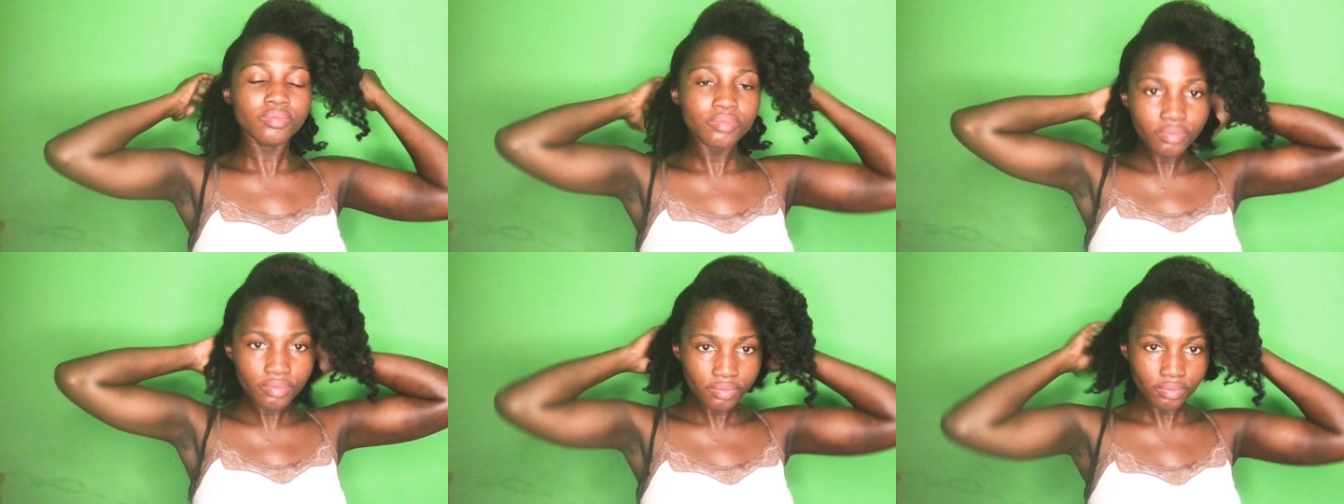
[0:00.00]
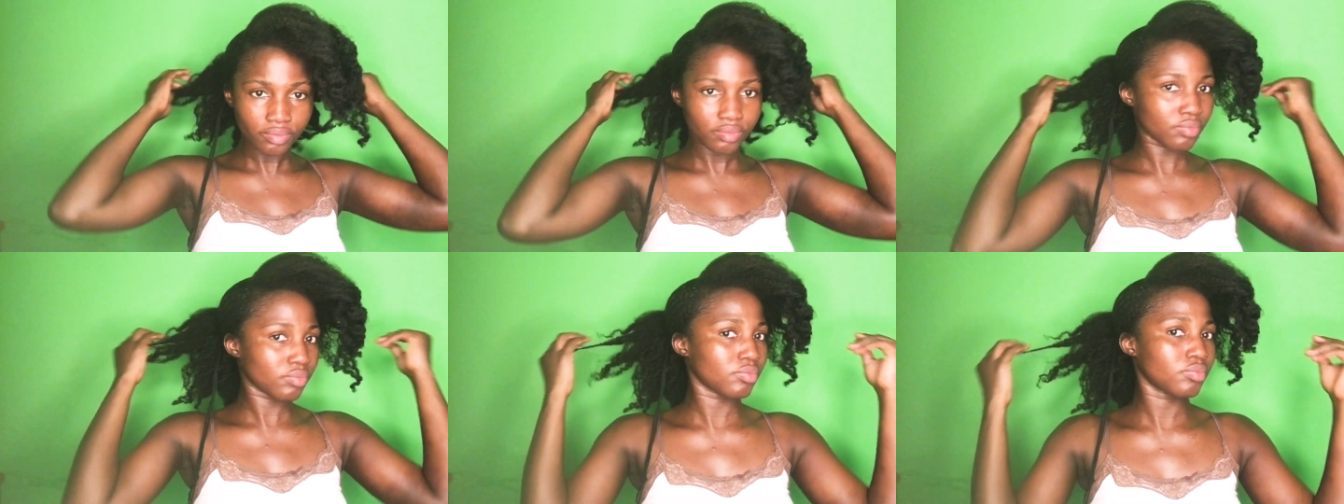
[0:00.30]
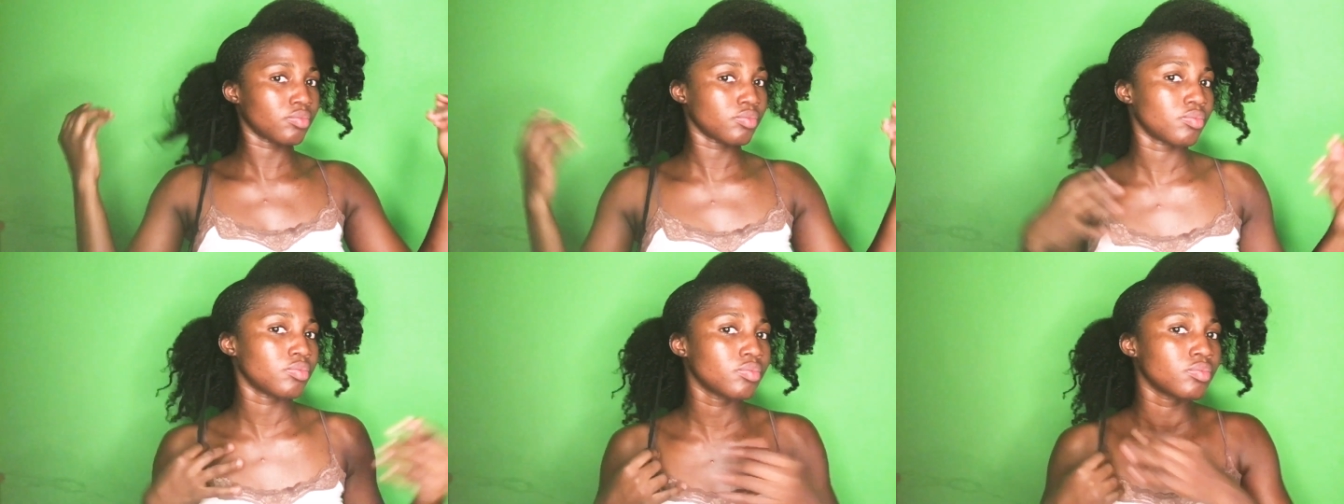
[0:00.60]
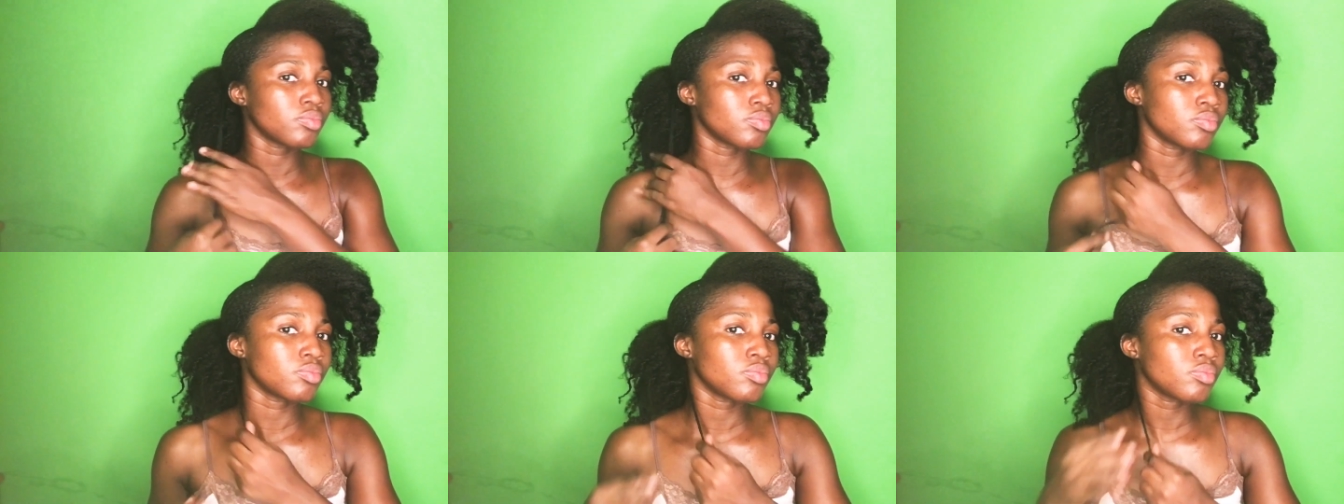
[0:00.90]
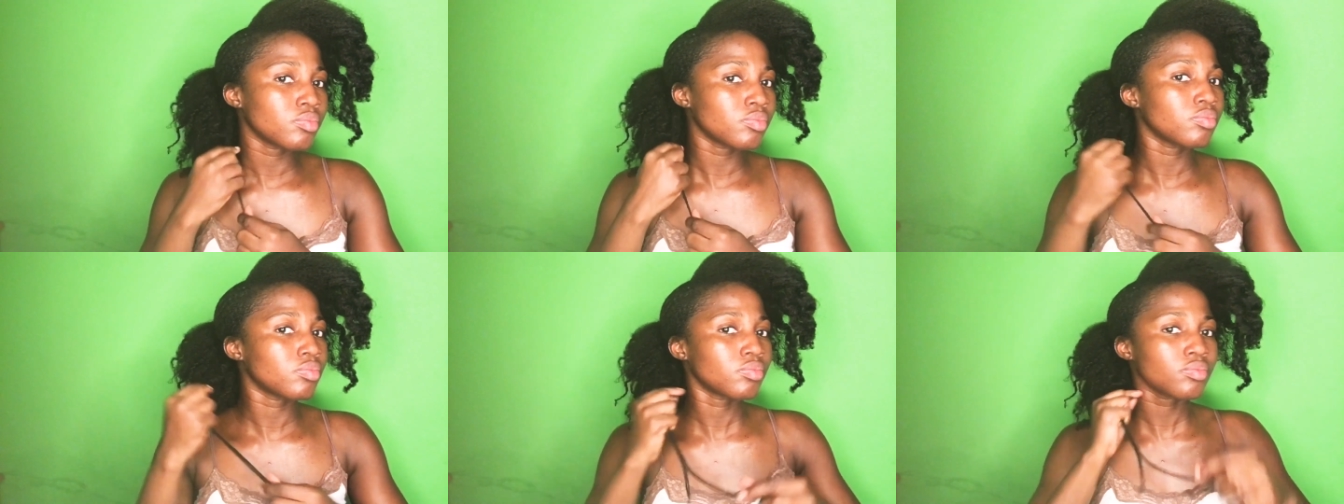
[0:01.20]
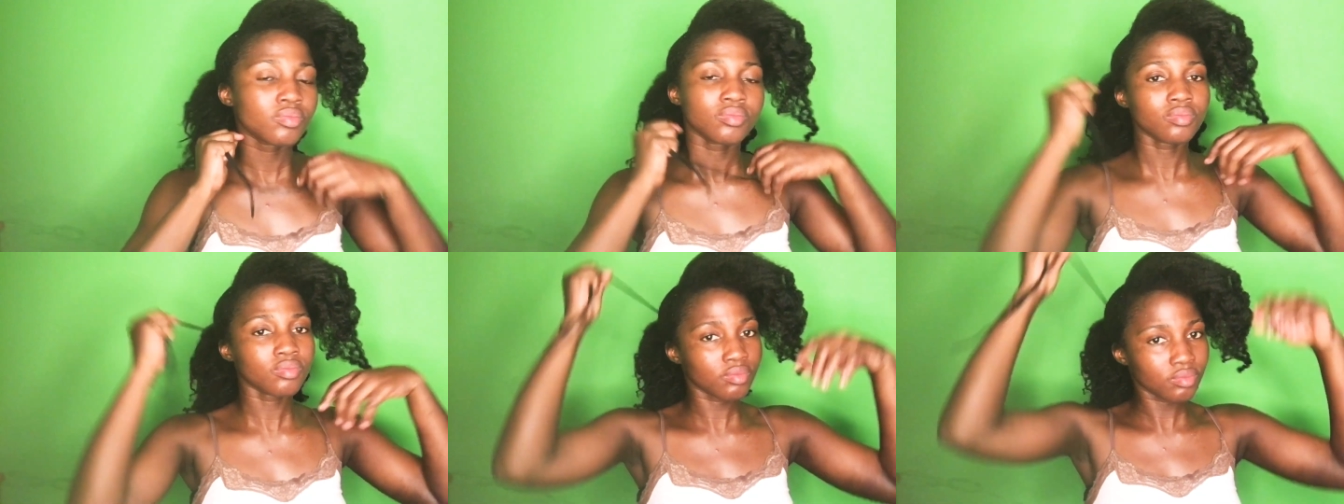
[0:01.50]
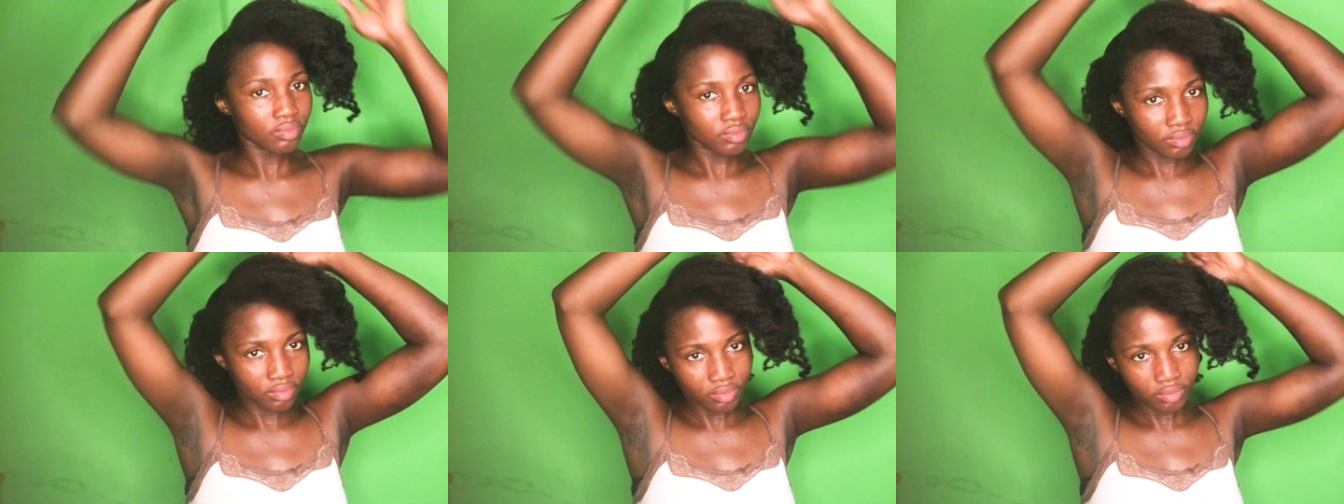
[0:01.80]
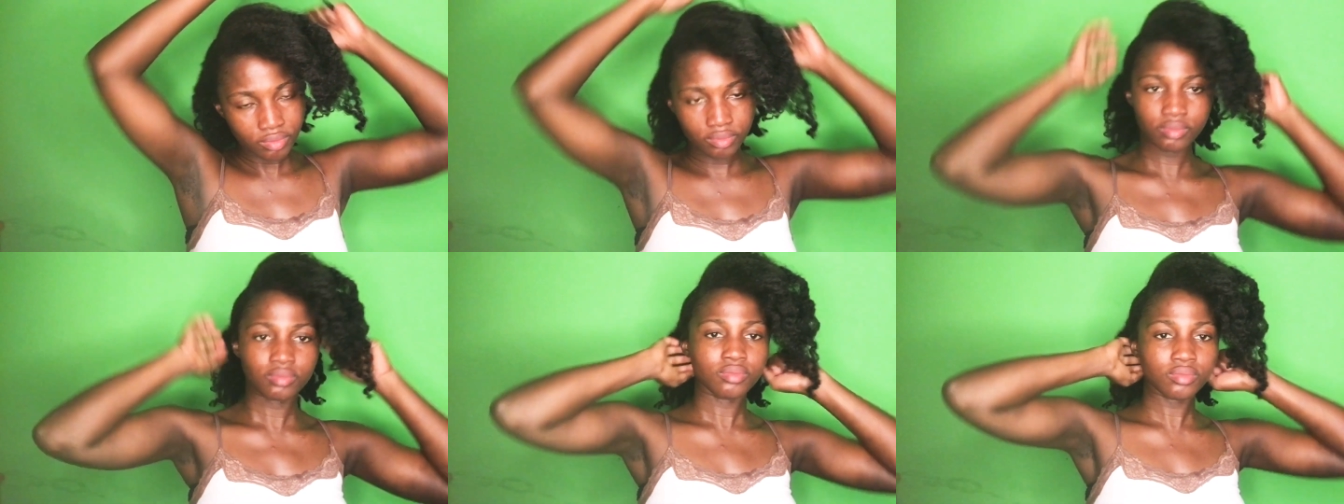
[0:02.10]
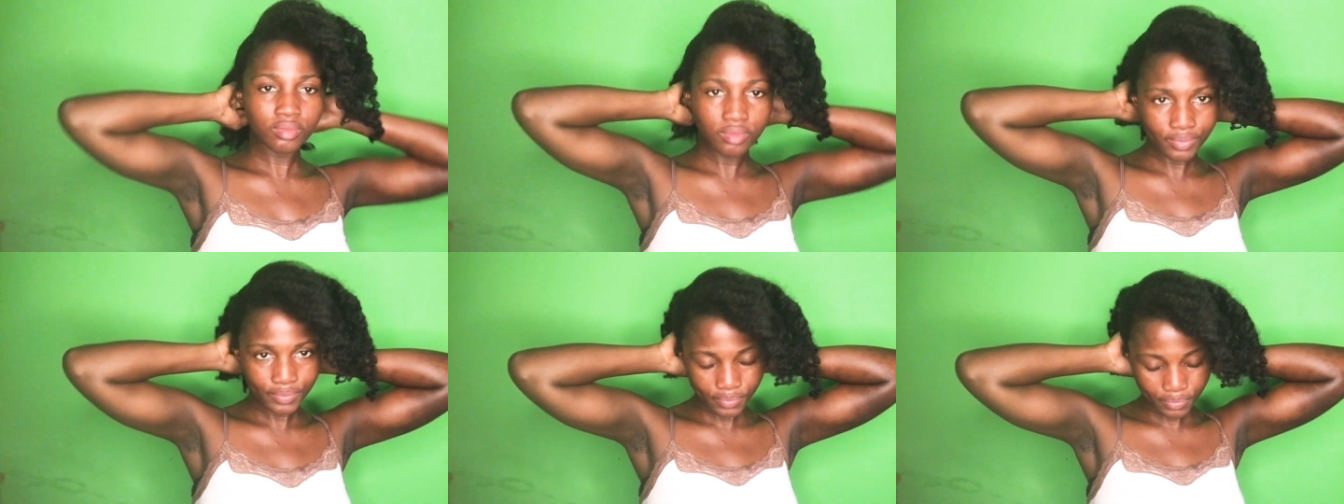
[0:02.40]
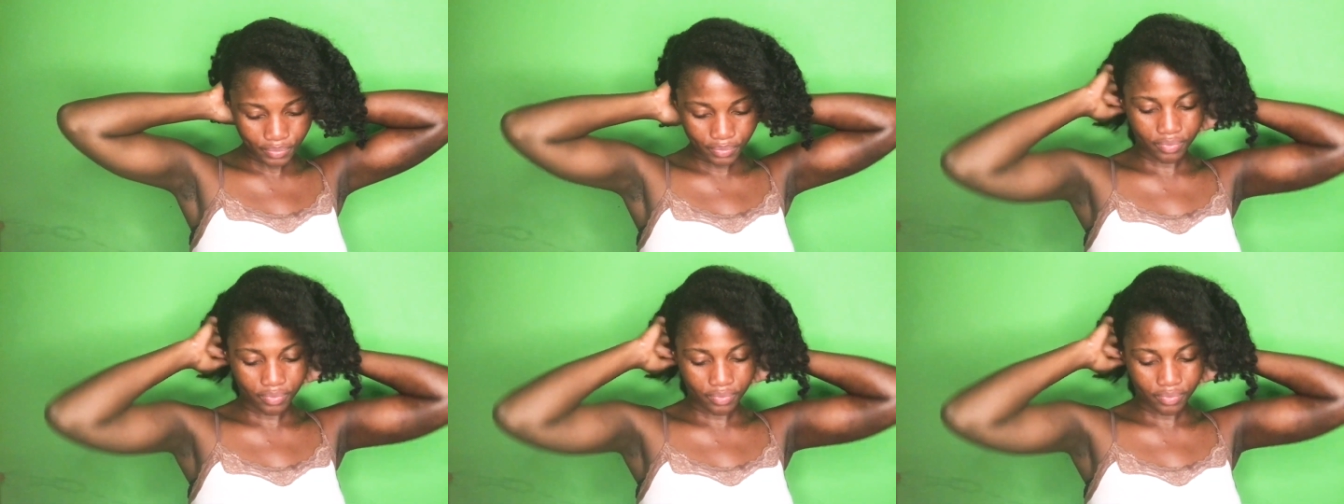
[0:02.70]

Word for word: I'm not using that much gel, because